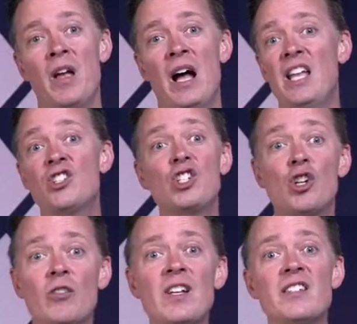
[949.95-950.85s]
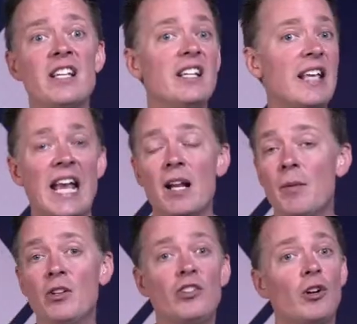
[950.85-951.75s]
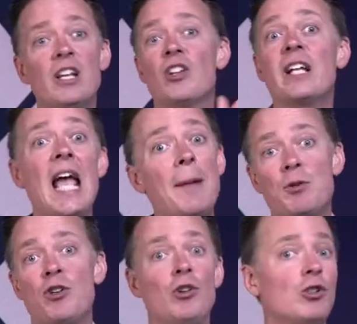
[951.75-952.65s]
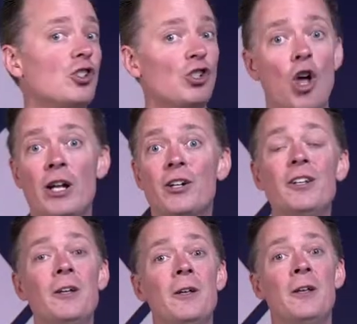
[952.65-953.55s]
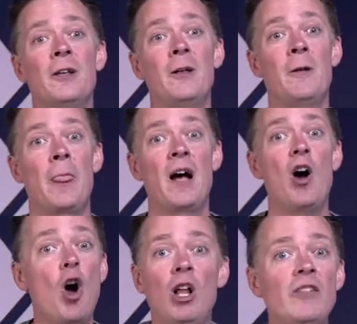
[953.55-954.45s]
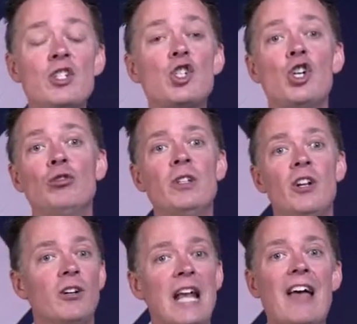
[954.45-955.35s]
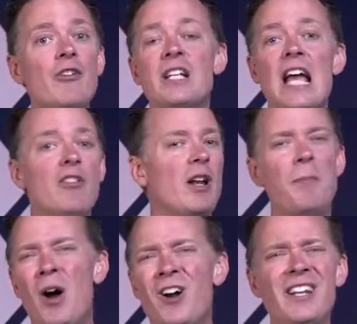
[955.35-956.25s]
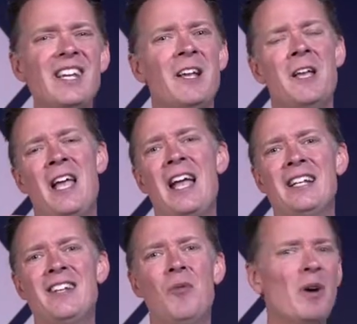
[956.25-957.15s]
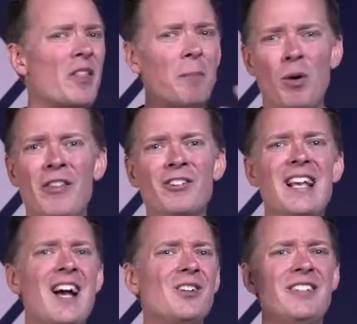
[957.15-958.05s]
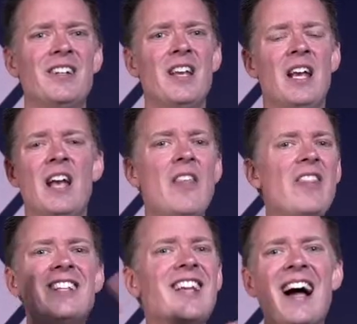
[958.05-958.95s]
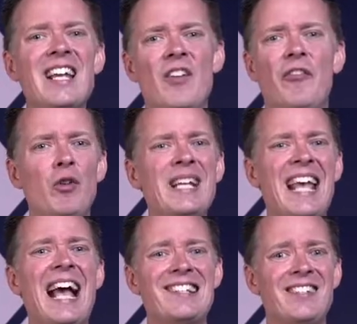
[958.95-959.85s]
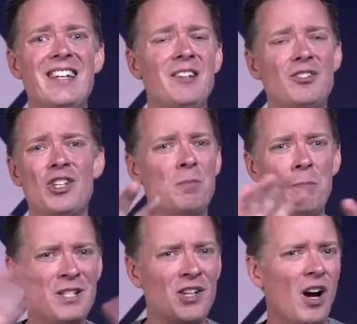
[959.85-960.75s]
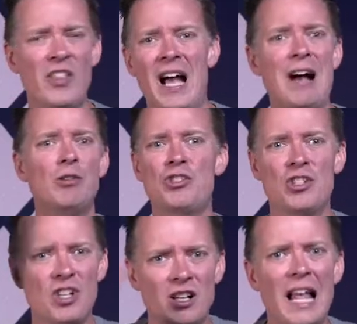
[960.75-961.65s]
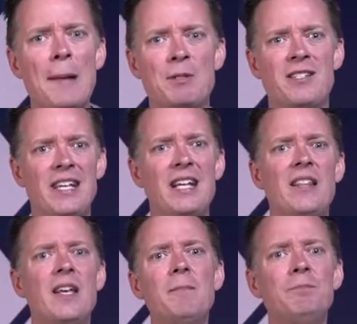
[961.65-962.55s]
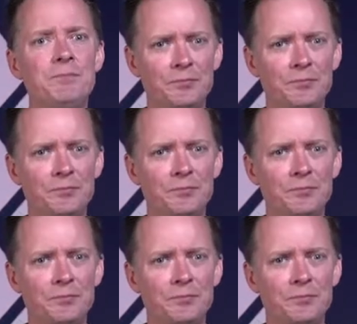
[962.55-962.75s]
His servants and his animals, they're either captured or slaughtered. All of his children, they're gathered together at a party at one of the brothers' house, and then they die in a freak accident. It's just bizarre. The house just collapses in on them.